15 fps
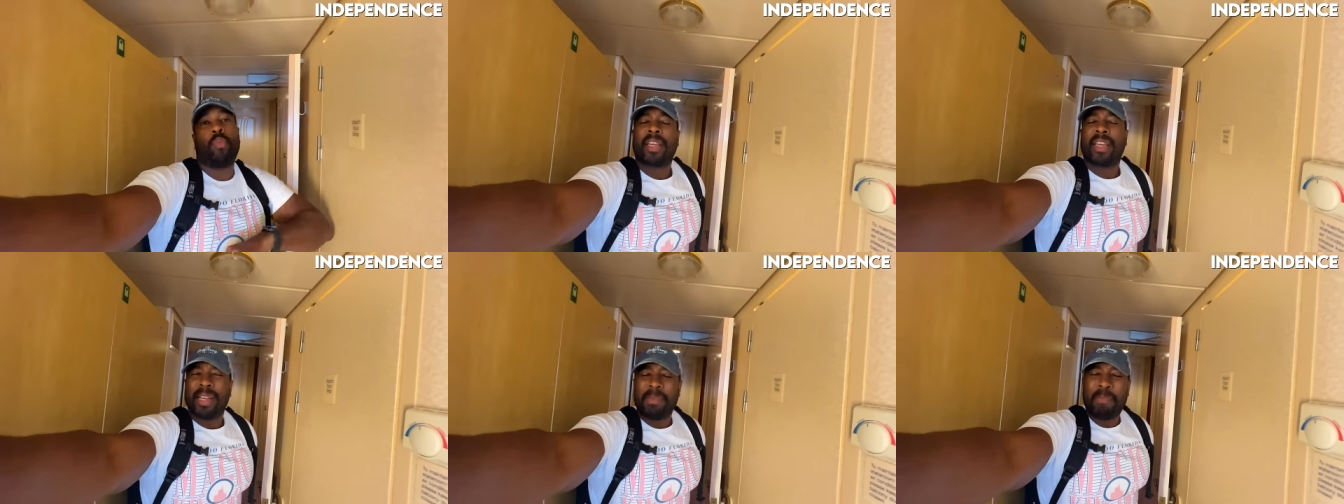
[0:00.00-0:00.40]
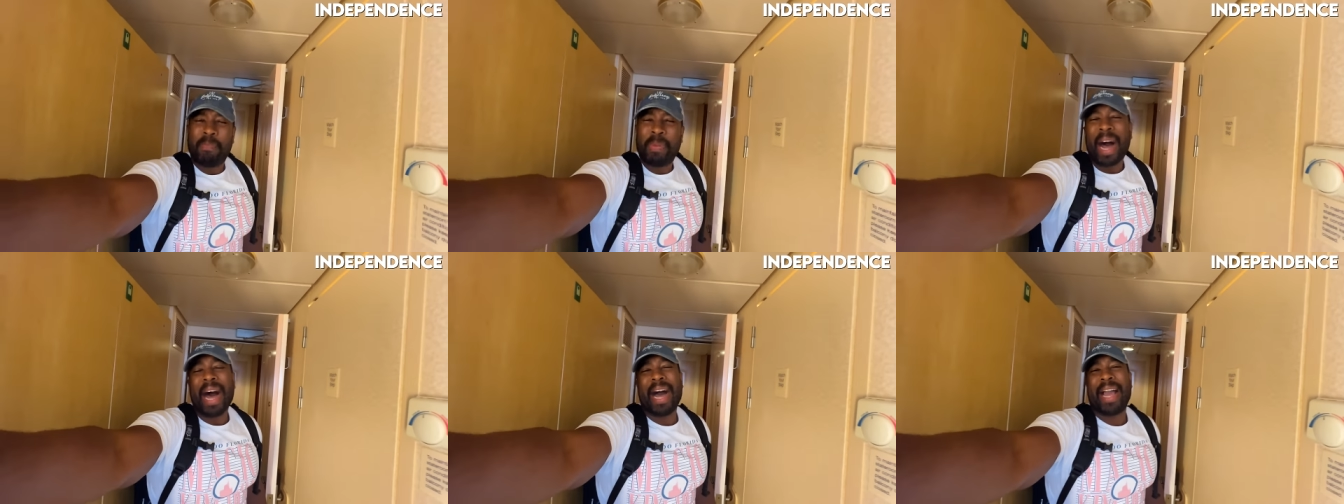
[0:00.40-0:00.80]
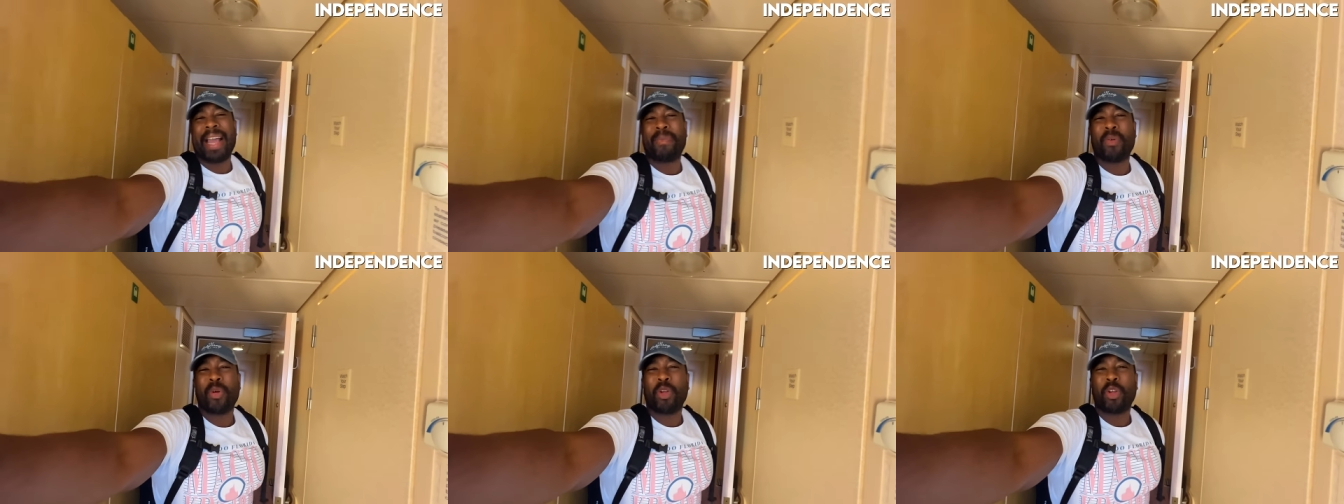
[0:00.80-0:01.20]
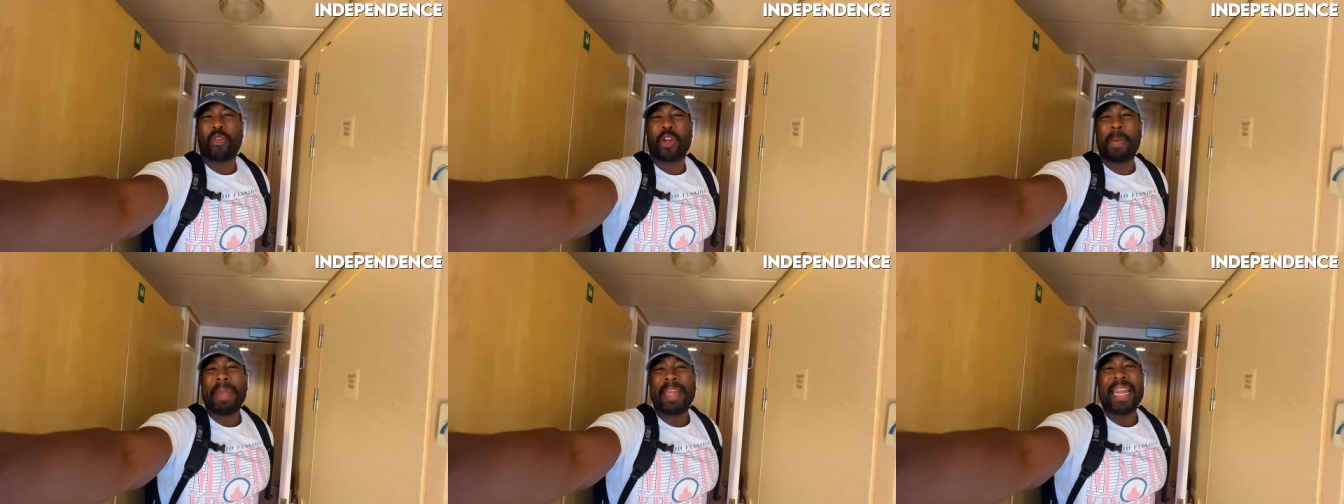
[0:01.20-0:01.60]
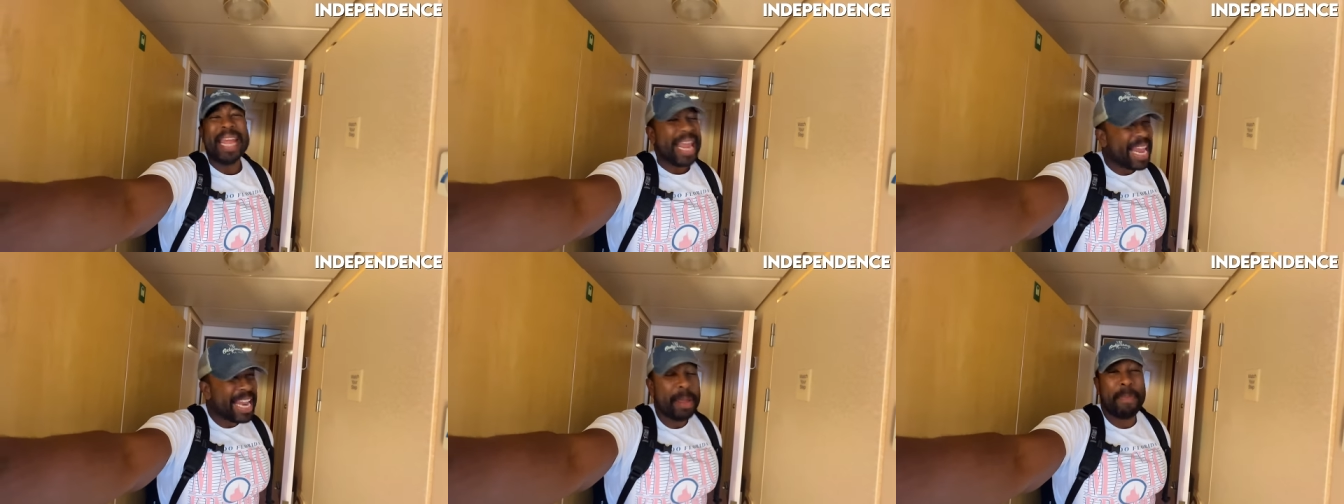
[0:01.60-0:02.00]
Goodbye, Royal Caribbean,
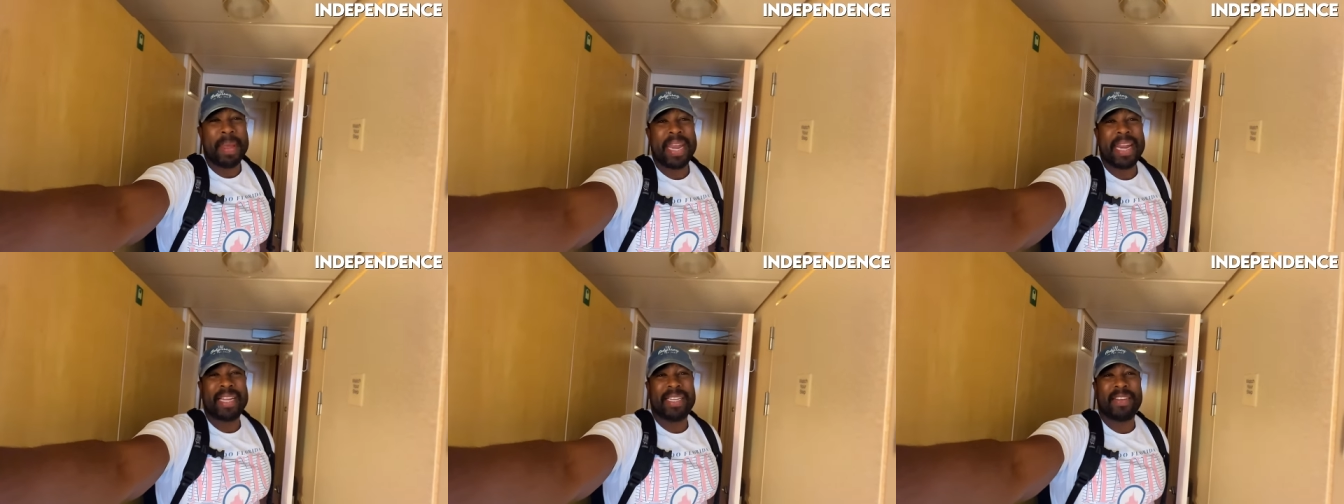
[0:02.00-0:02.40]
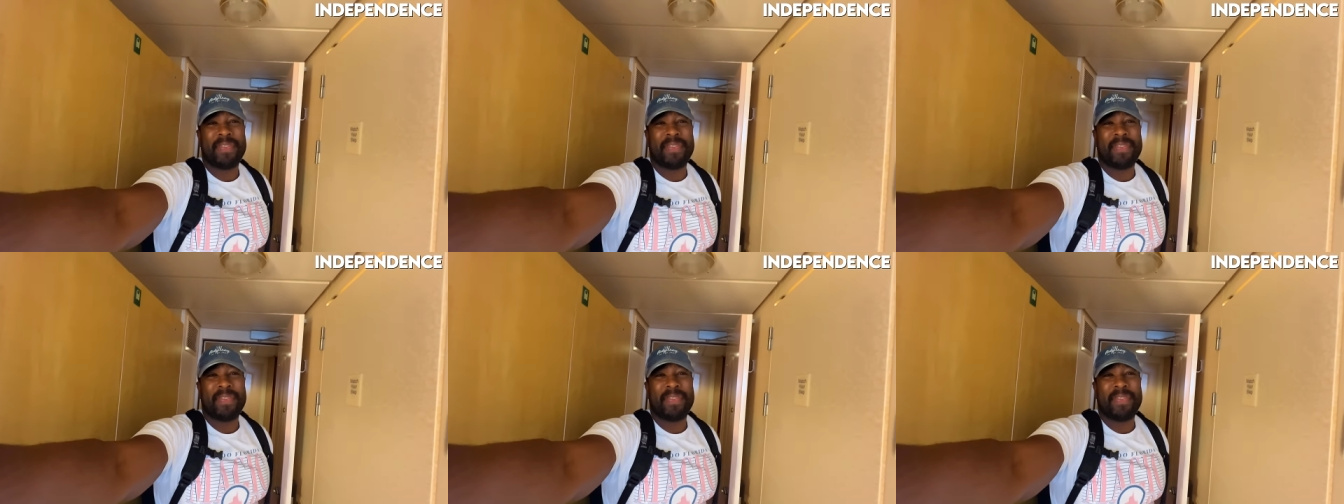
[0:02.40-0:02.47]
independence